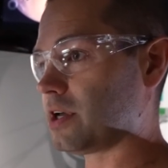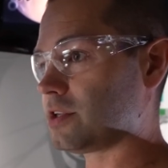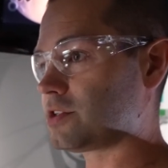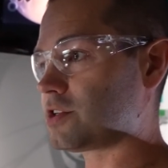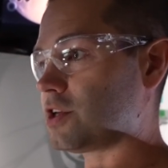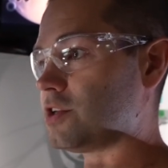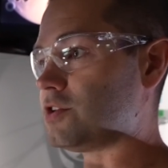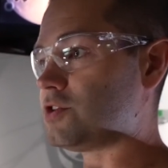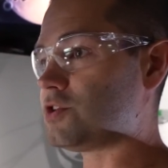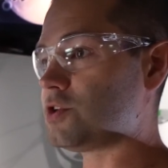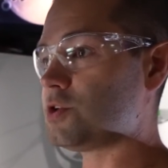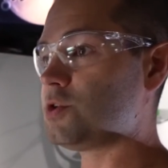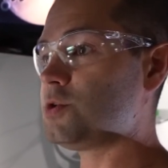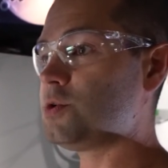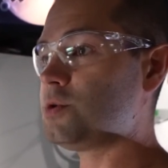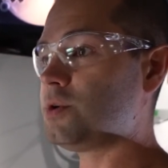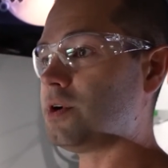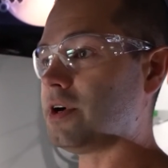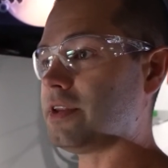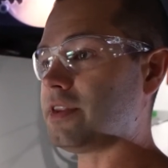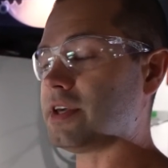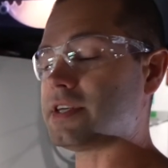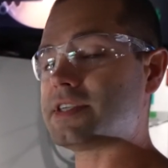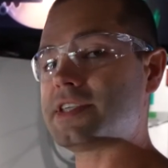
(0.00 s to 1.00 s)
to
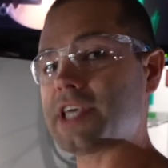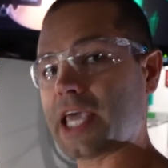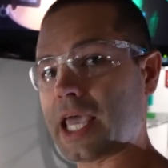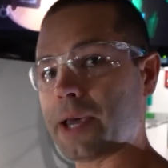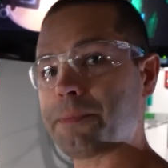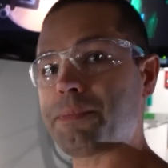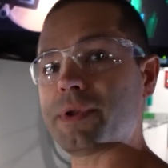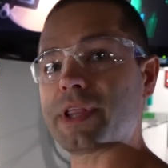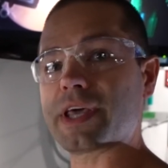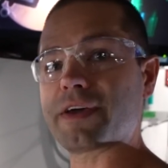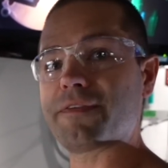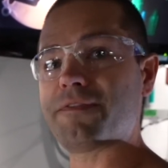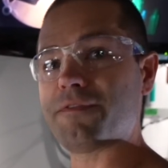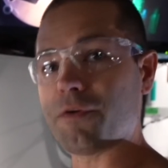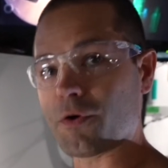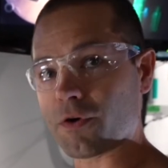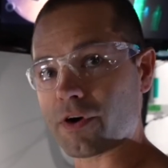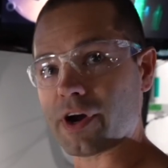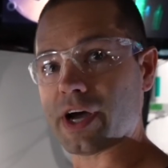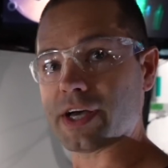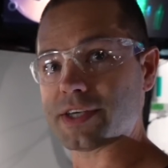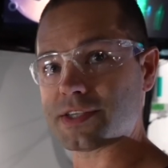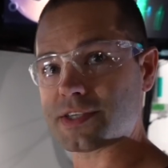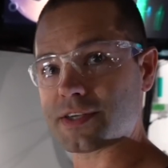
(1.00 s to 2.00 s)
do the sampling
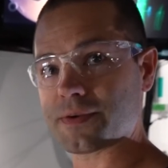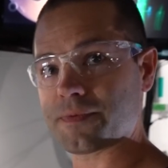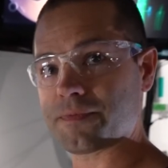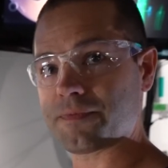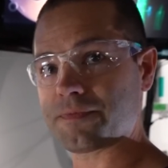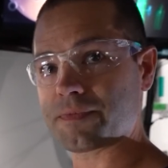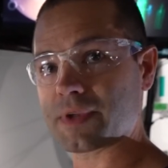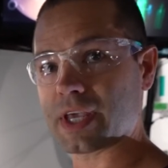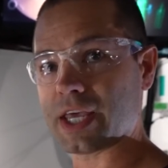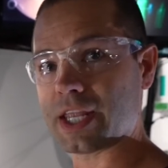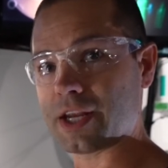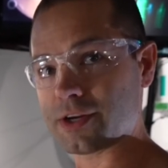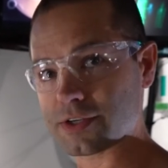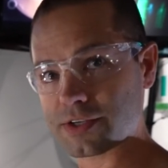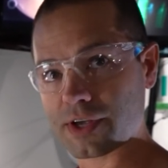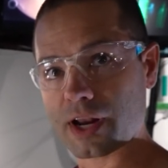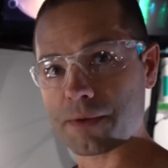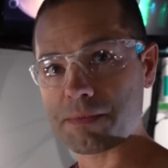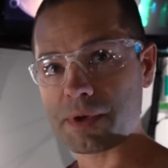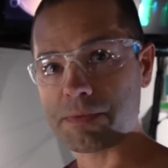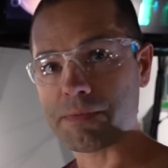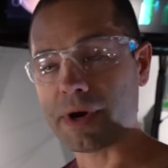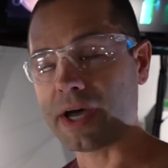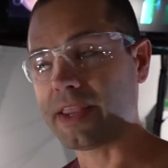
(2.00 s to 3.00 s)
for us? And here's what
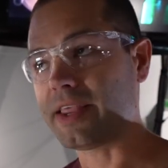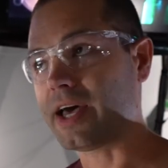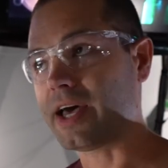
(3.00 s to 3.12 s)
I mean by